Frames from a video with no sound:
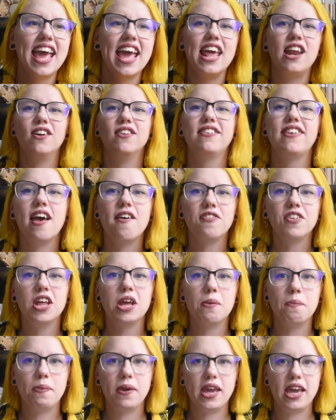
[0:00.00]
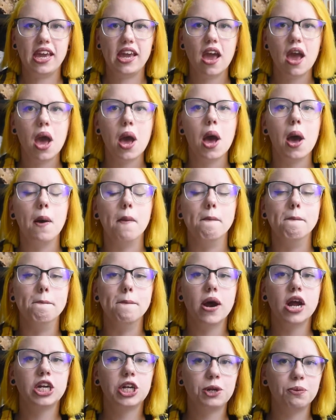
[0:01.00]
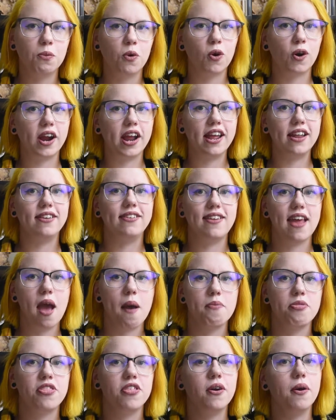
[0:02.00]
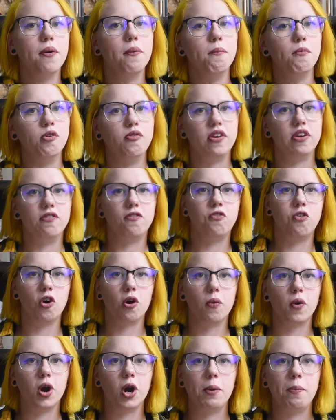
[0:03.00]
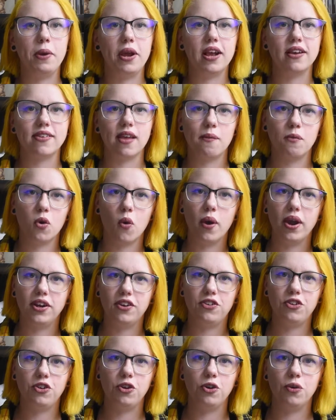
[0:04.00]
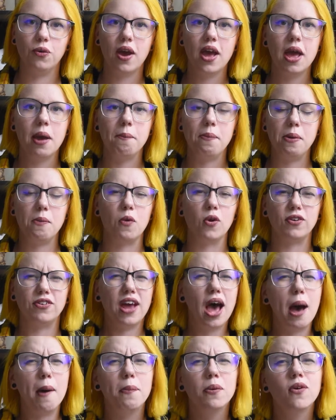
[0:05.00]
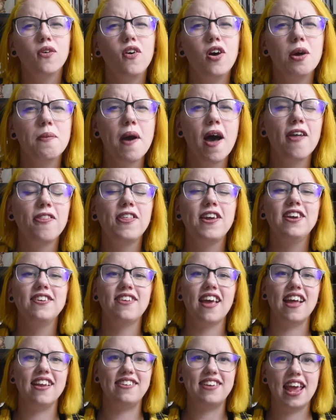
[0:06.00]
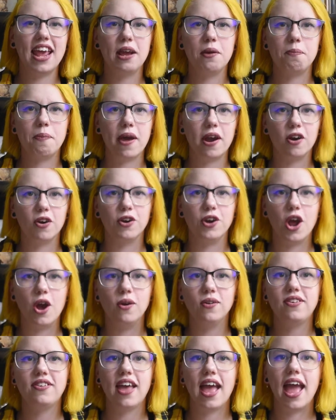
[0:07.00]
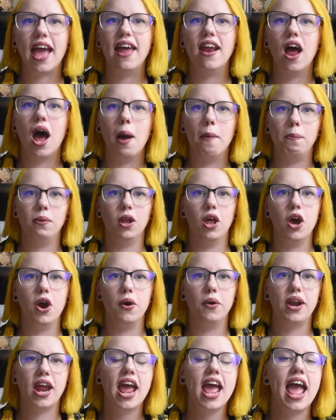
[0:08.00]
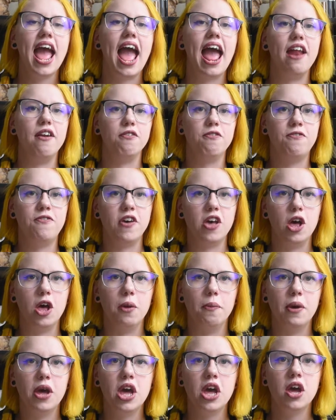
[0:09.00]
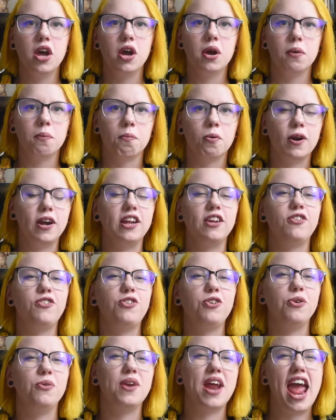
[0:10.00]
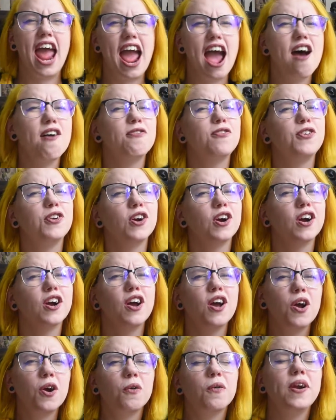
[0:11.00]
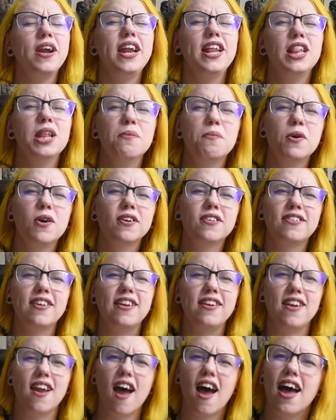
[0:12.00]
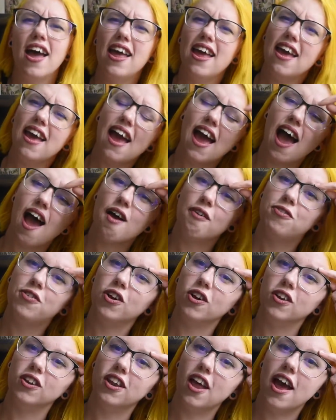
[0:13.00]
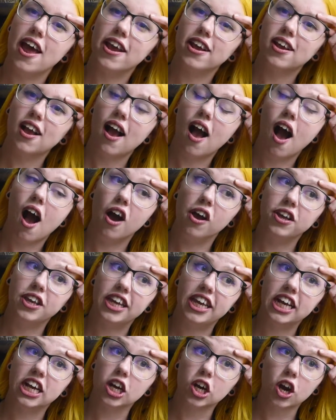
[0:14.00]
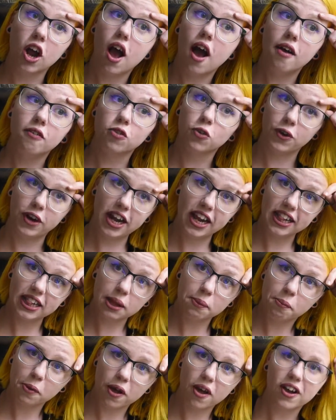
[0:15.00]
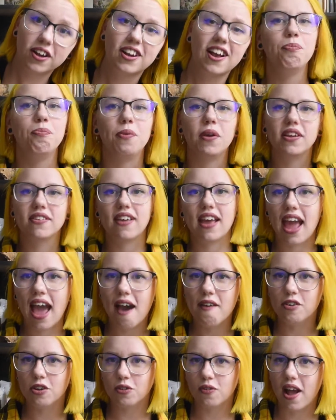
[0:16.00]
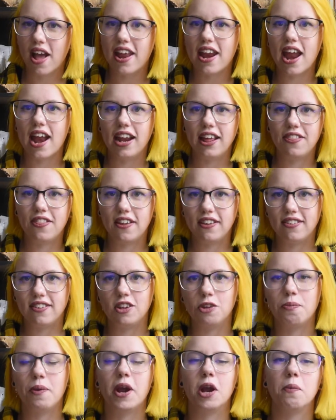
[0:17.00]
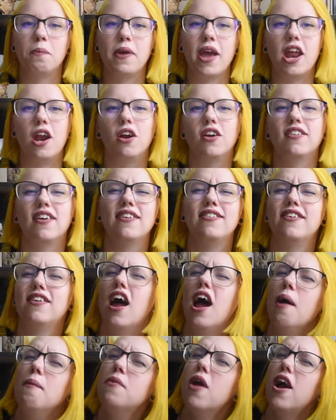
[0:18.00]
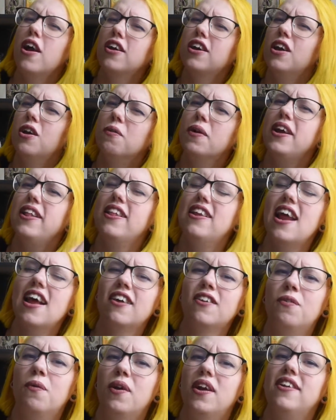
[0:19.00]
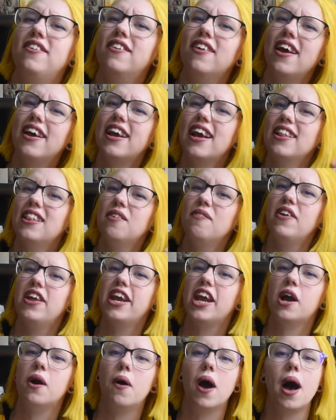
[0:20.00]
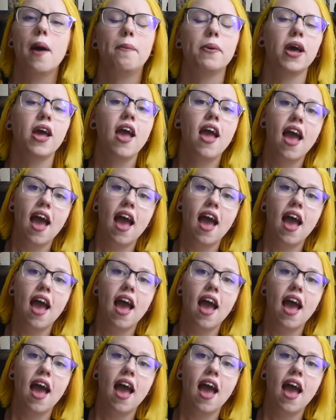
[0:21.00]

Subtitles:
It'll definitely be much more in-depth moving forward because I'm going to be more topical about these and take better notes and upload and film pretty soon after reading the books and not after like a year of reading the book, because I haven't read anything since Player Piano because I said I'm not gonna read the next one until I get the video up,